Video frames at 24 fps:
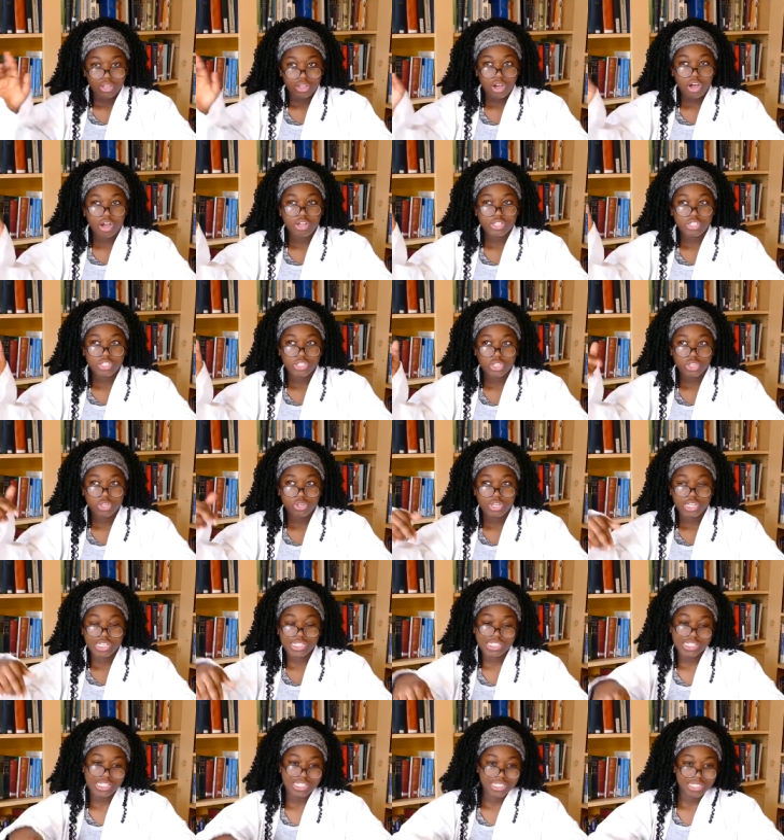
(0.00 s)
also known
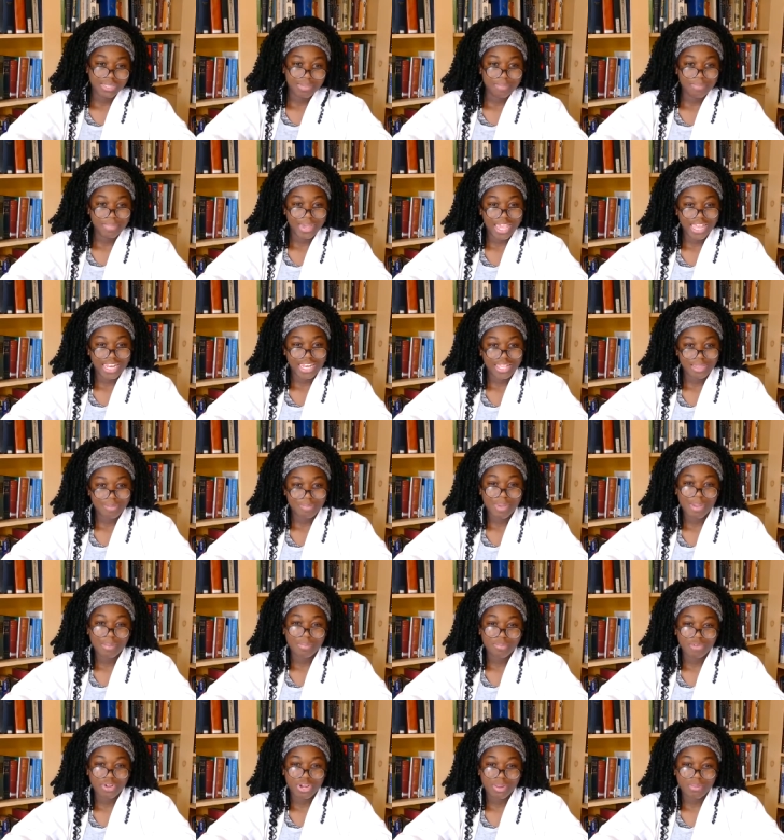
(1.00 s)
as the tympanic
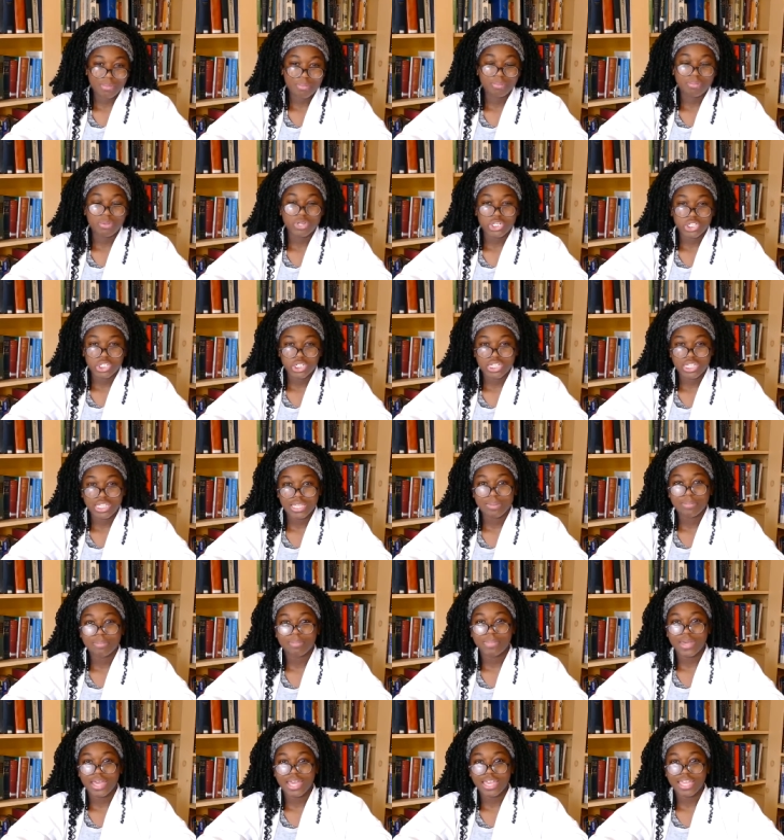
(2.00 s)
membrane, pushing
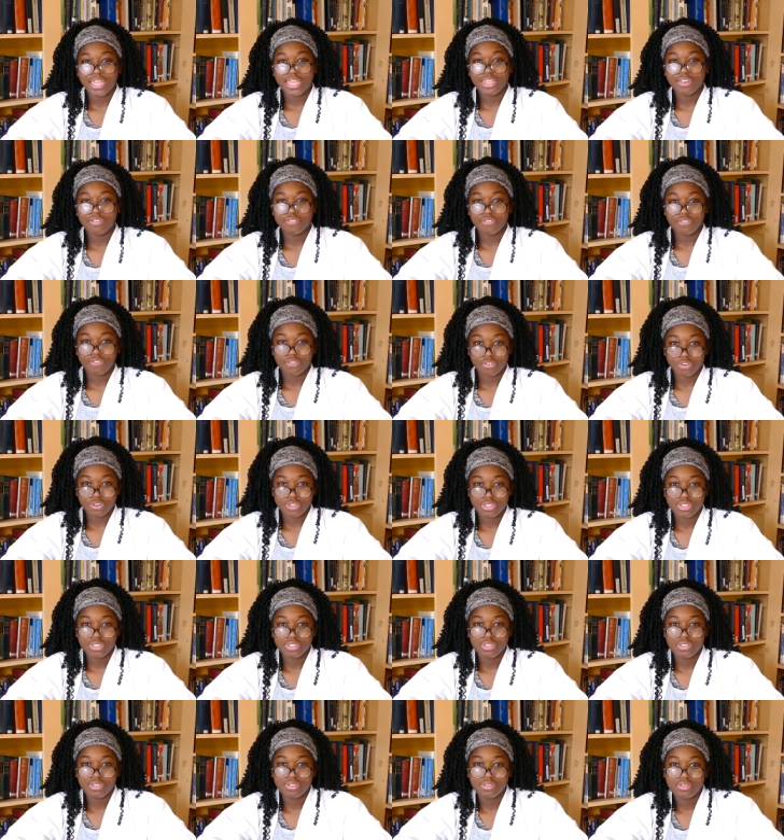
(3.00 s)
it back and
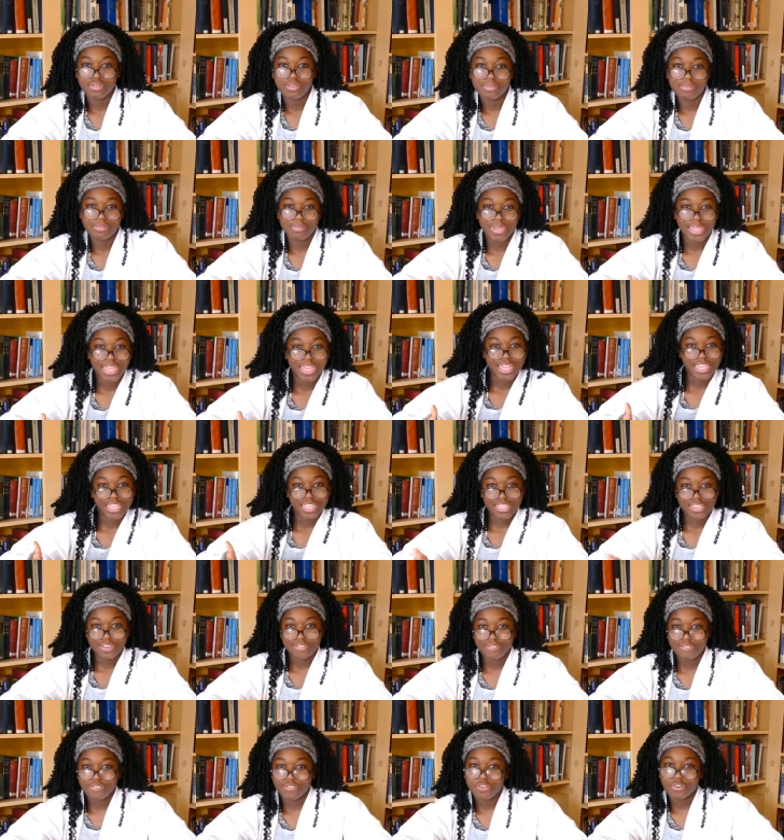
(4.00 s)
forth, back
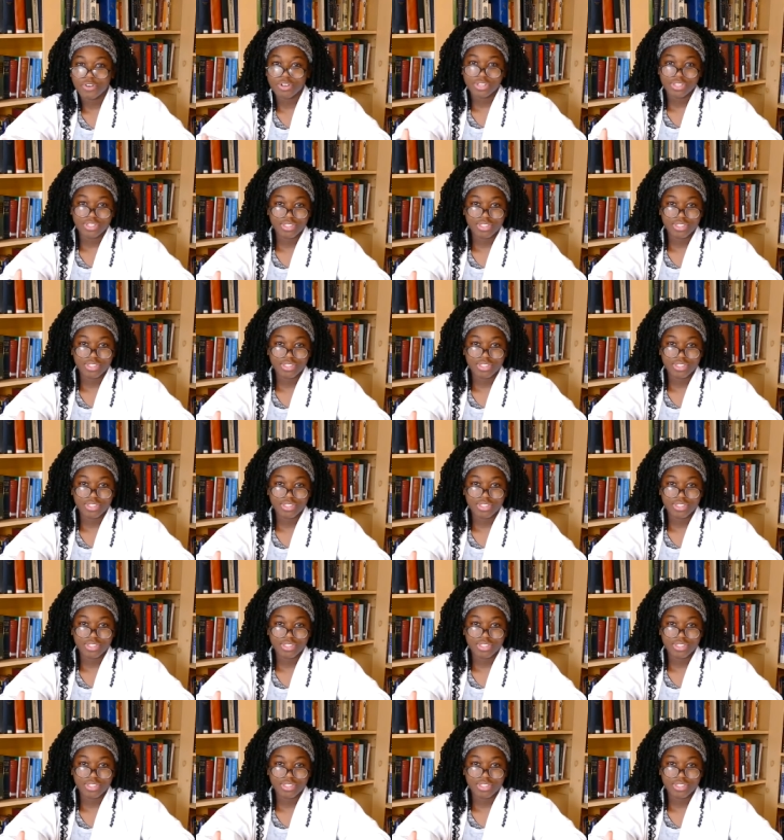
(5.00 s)
and forth.